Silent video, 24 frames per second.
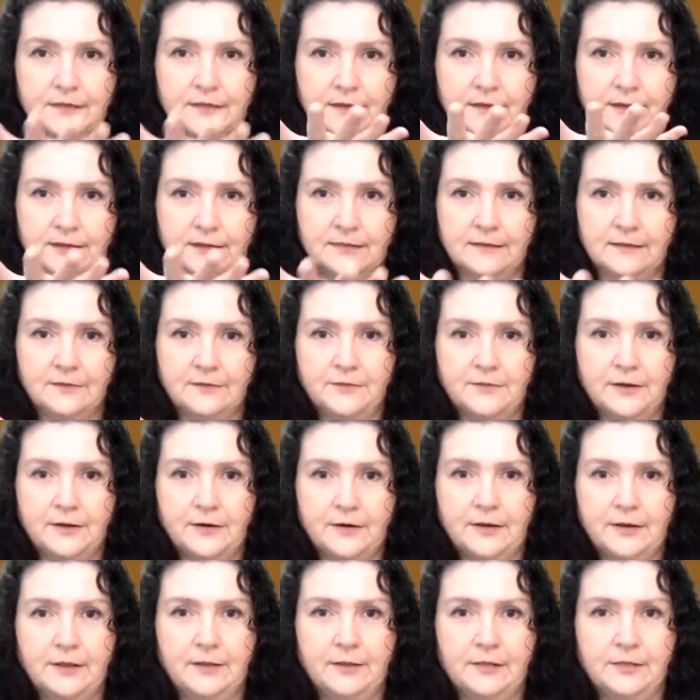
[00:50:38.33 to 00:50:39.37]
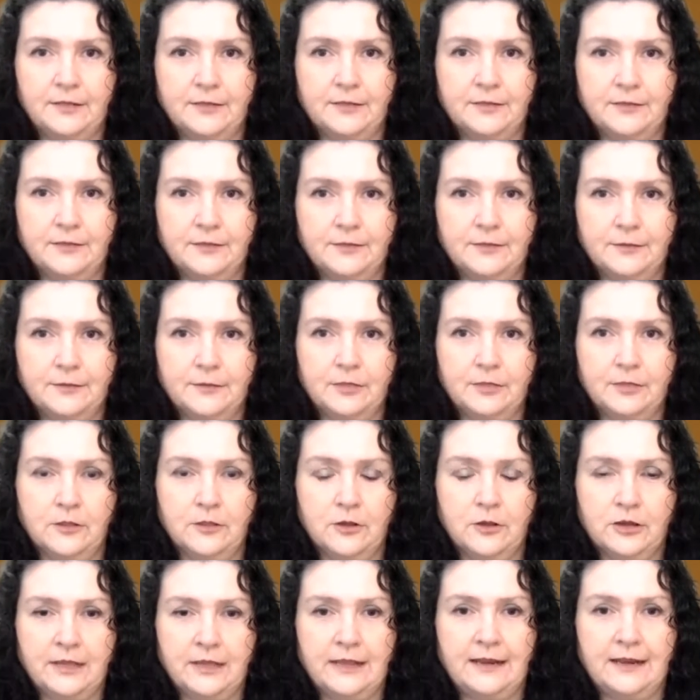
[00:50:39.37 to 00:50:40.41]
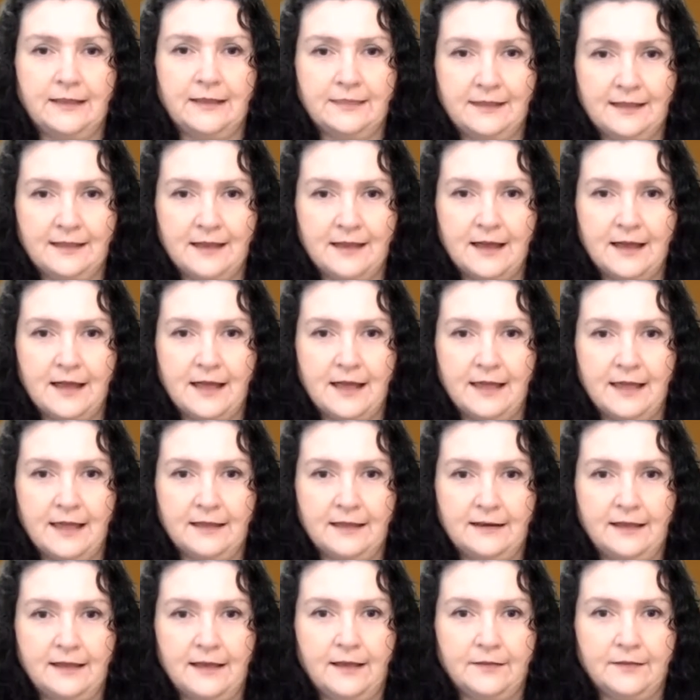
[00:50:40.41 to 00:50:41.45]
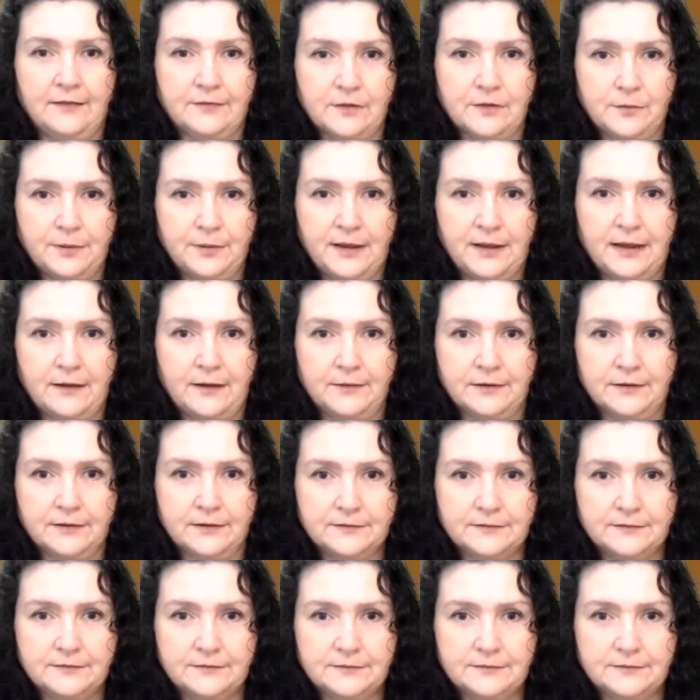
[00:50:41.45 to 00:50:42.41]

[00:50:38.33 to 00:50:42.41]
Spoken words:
like this very look it in the eye, and it has no power.